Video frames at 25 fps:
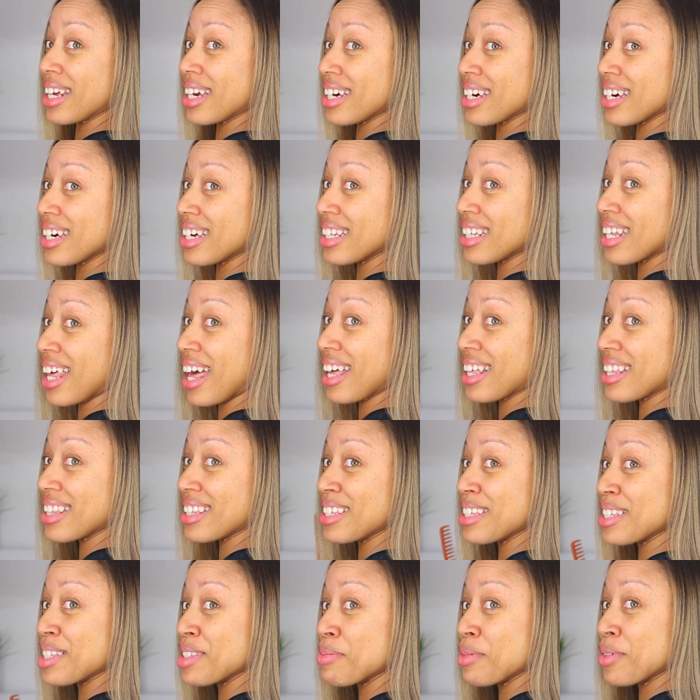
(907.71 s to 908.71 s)
it cut like
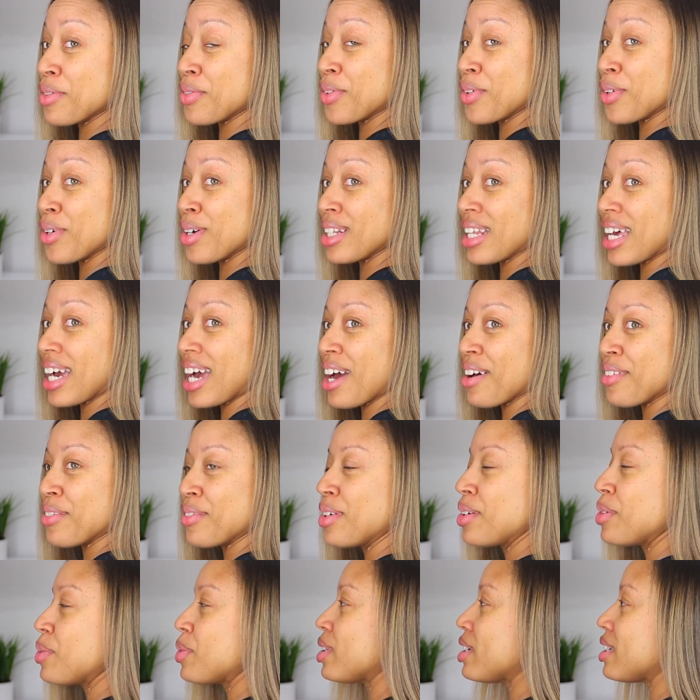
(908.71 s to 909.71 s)
this before. Like I'm
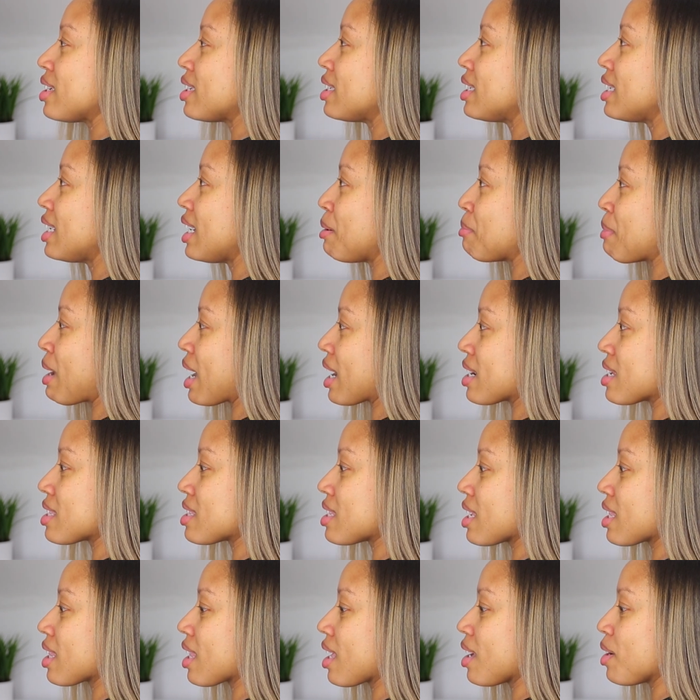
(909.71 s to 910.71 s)
not gonna
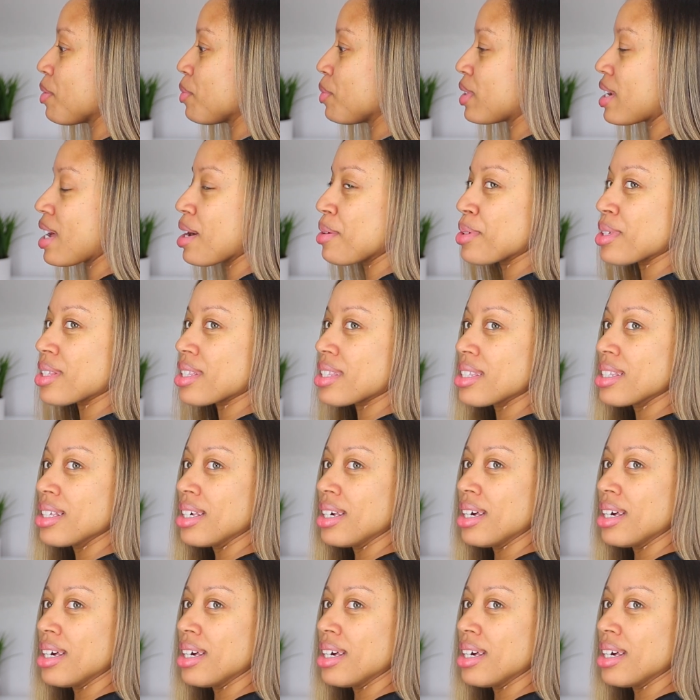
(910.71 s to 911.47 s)
say that. When I was